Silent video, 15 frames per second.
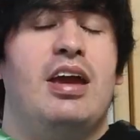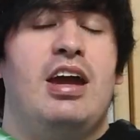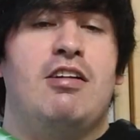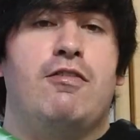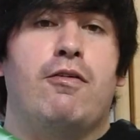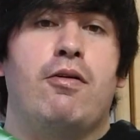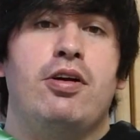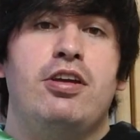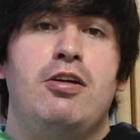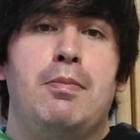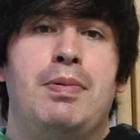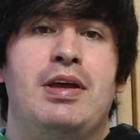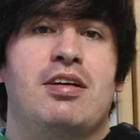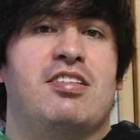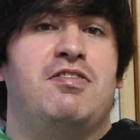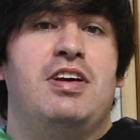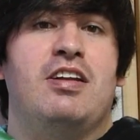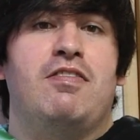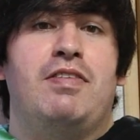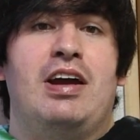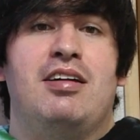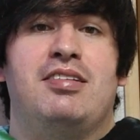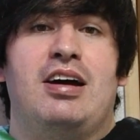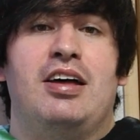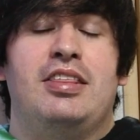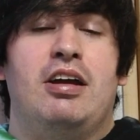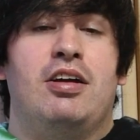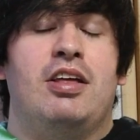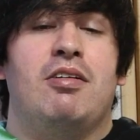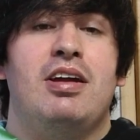And for you PS Vita fans out
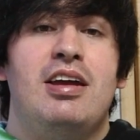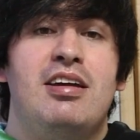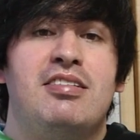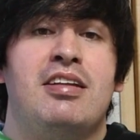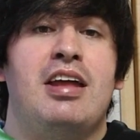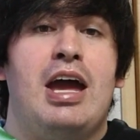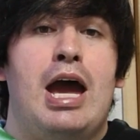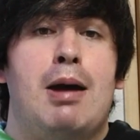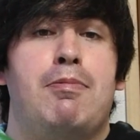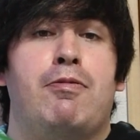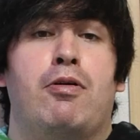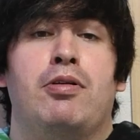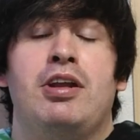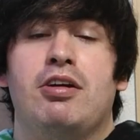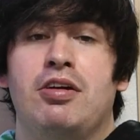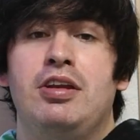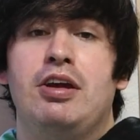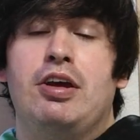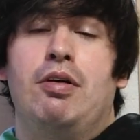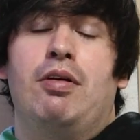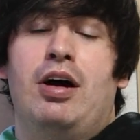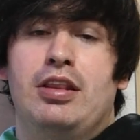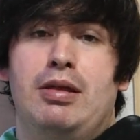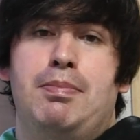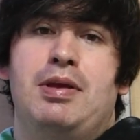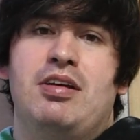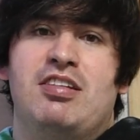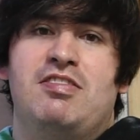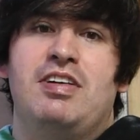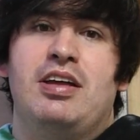there, there is an app for Nico Nico on the
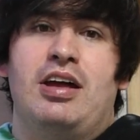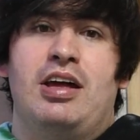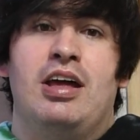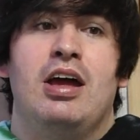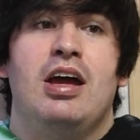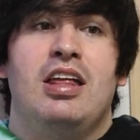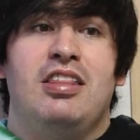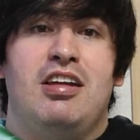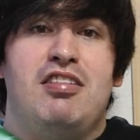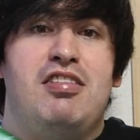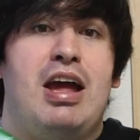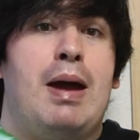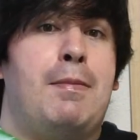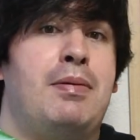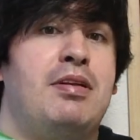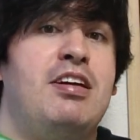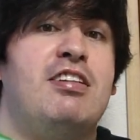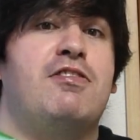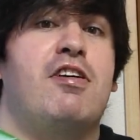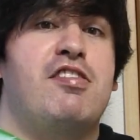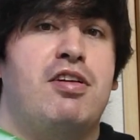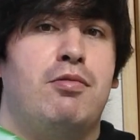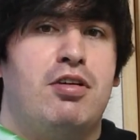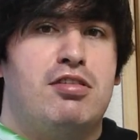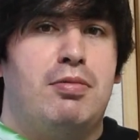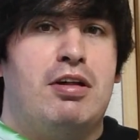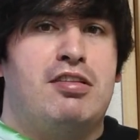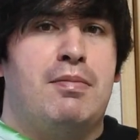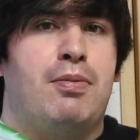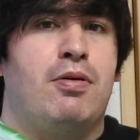PS Vita. The Japanese version was
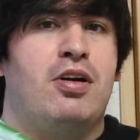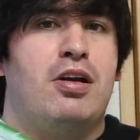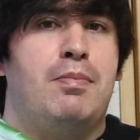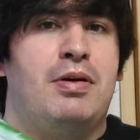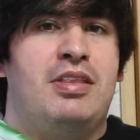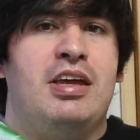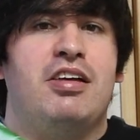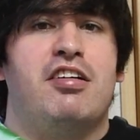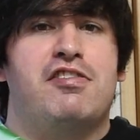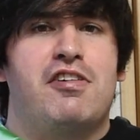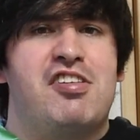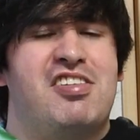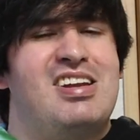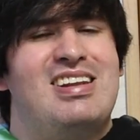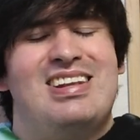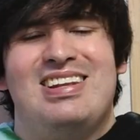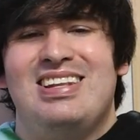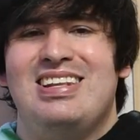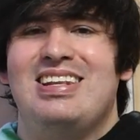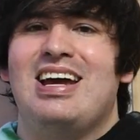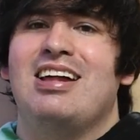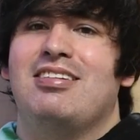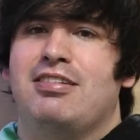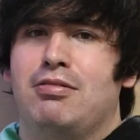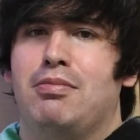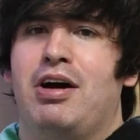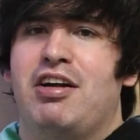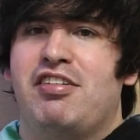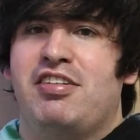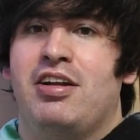well supported, but the English version, not so
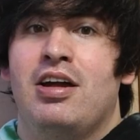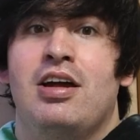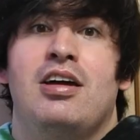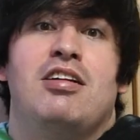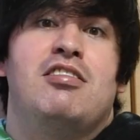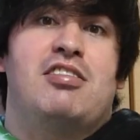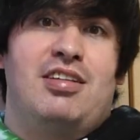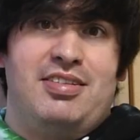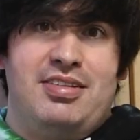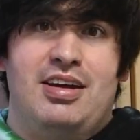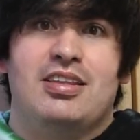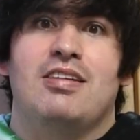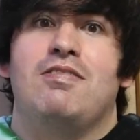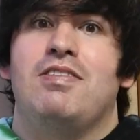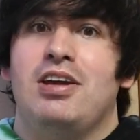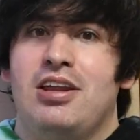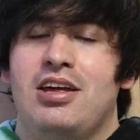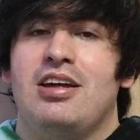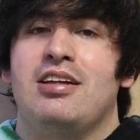much, just like the Vita